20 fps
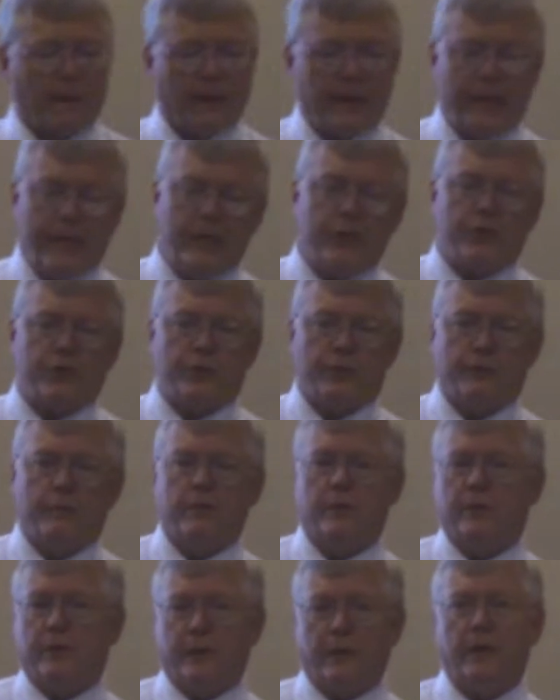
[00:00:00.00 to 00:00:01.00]
each
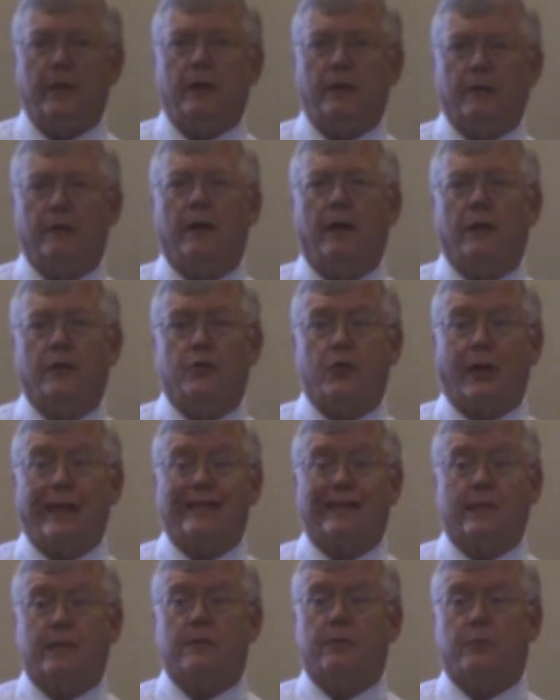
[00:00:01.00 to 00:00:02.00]

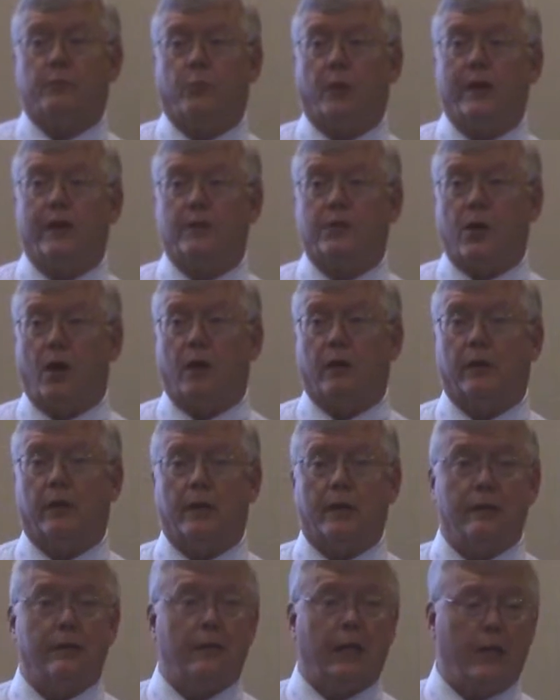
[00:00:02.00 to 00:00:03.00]
addresses what is called the
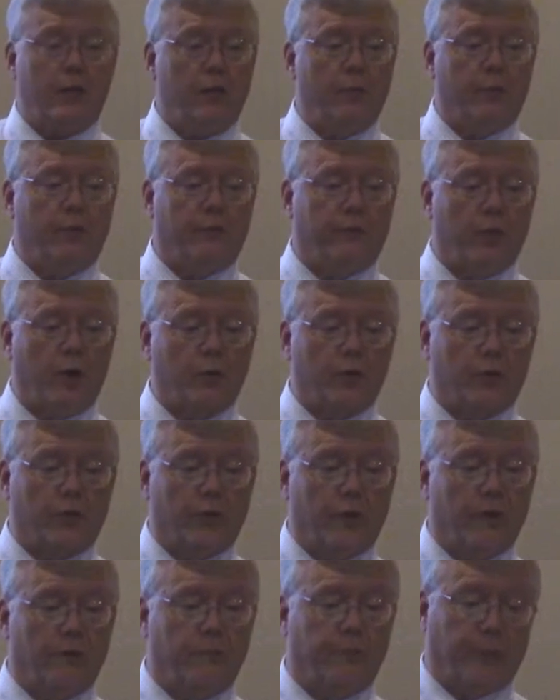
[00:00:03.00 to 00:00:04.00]
continuum of
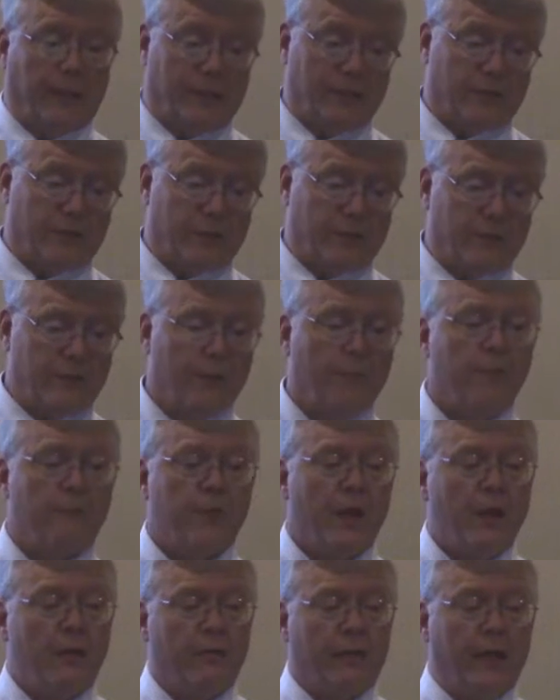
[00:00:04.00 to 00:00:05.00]
alternative placements.
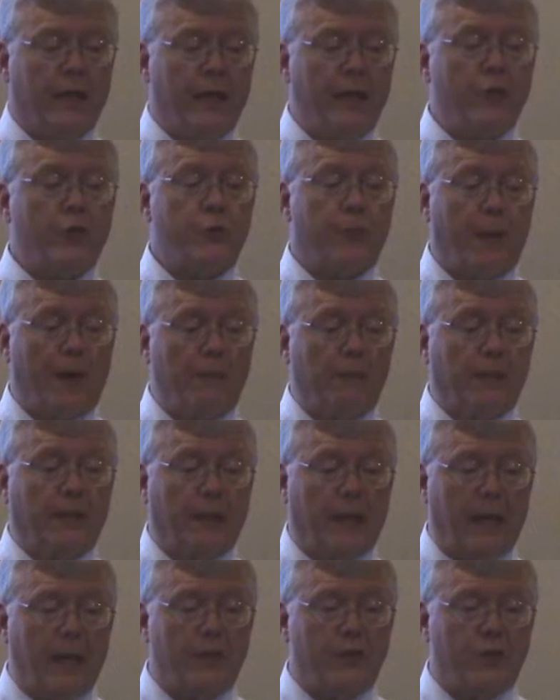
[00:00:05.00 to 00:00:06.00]
That each
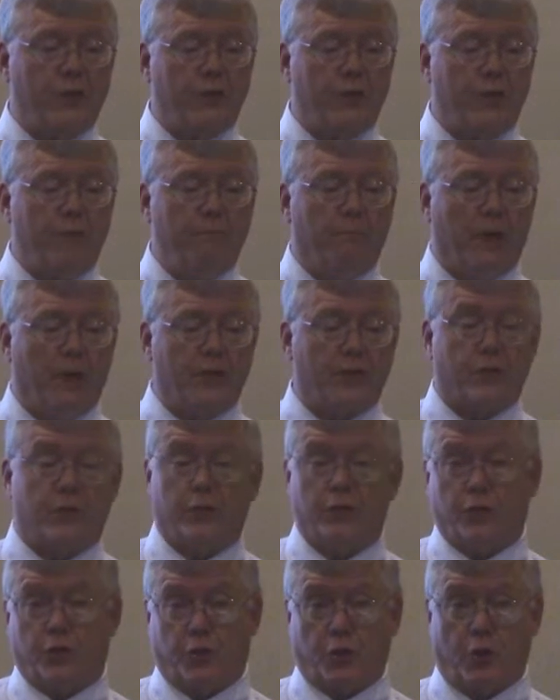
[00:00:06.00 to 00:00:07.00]
public agency must
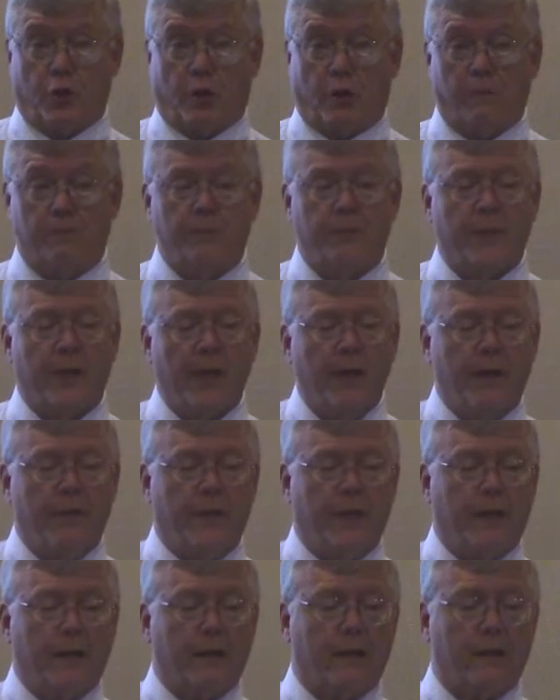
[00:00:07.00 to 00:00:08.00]
ensure
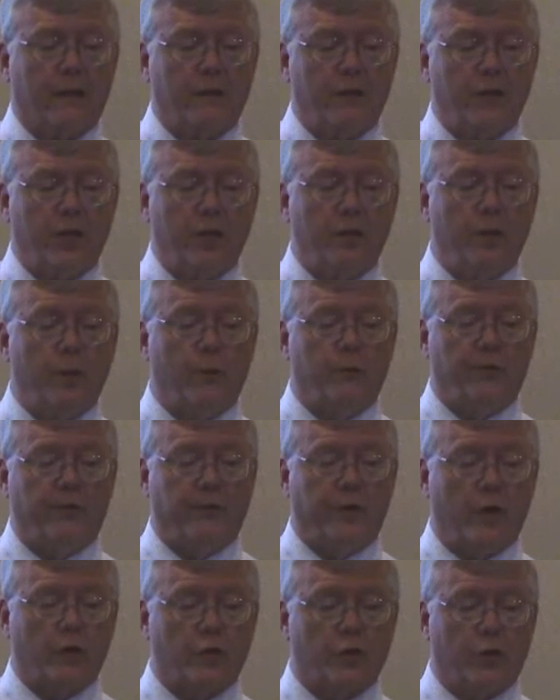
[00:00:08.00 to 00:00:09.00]
that a continuum of
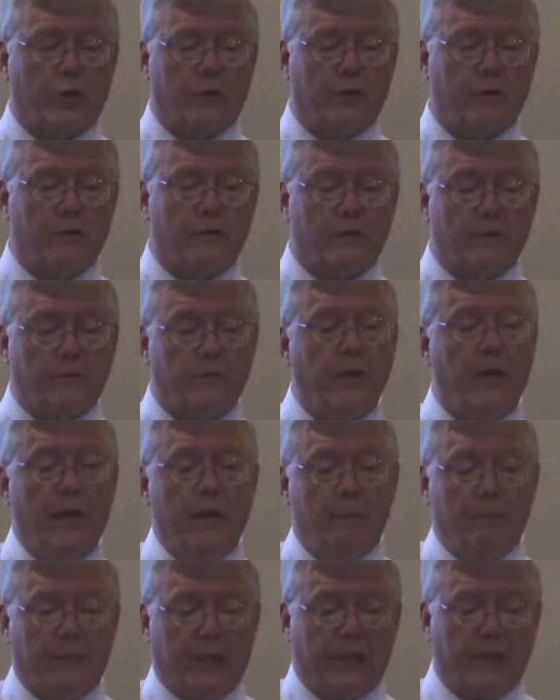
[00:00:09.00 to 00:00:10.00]
alternative
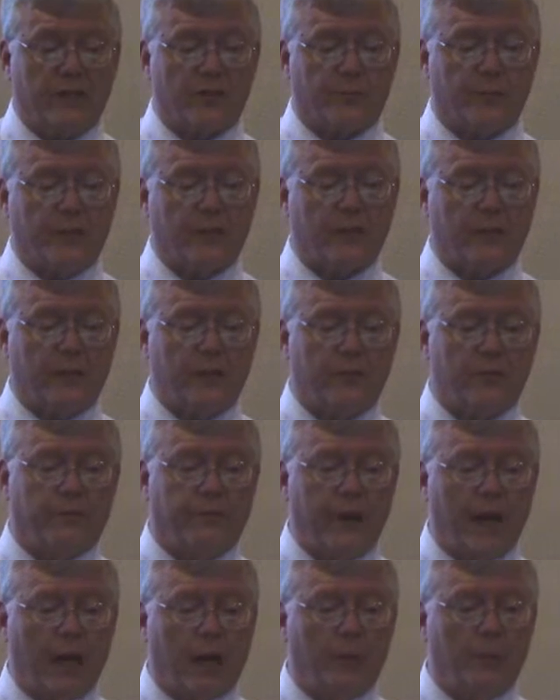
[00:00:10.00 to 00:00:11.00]
placements is
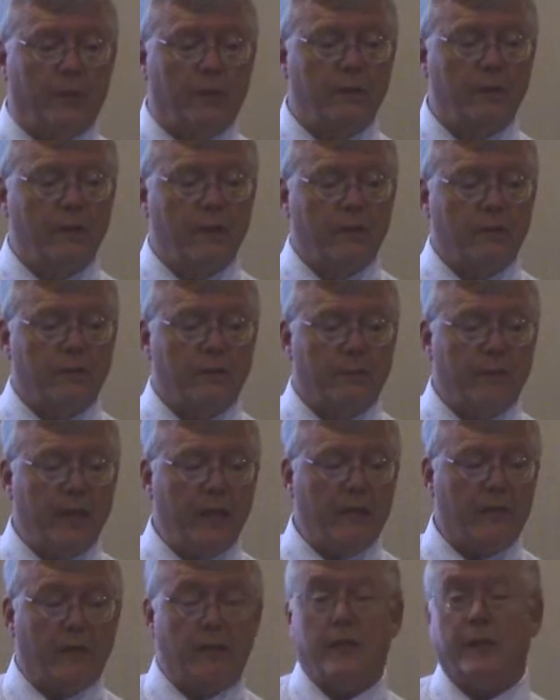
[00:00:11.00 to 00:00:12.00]
available to
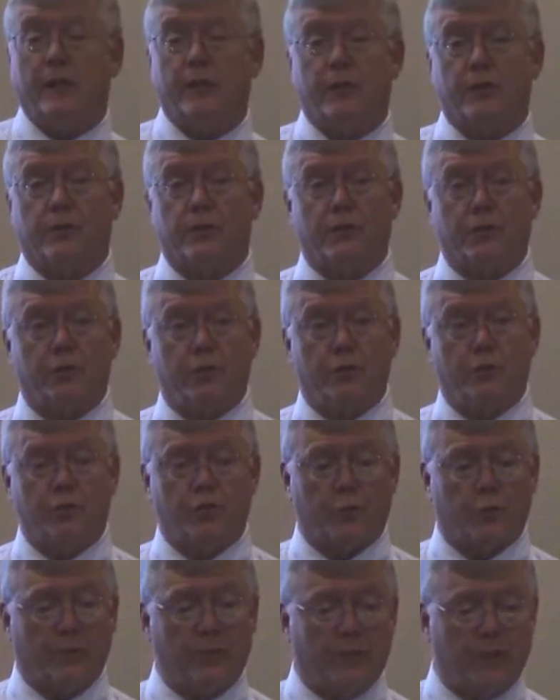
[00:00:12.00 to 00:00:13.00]
meet the needs of the
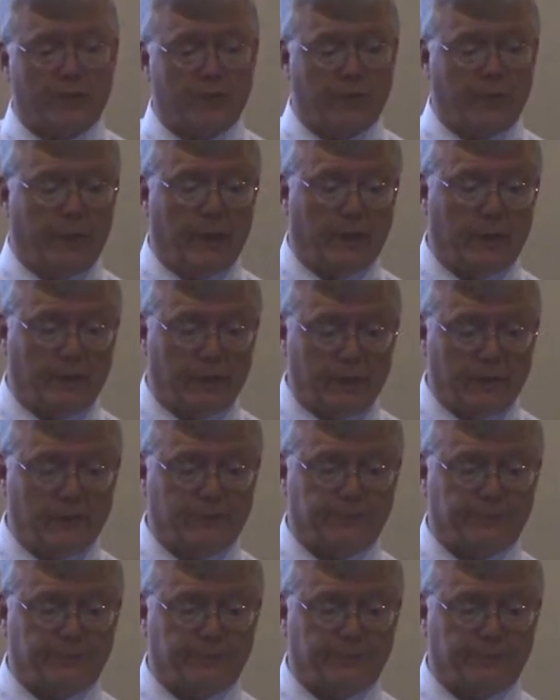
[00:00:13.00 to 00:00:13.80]
students with disabilities.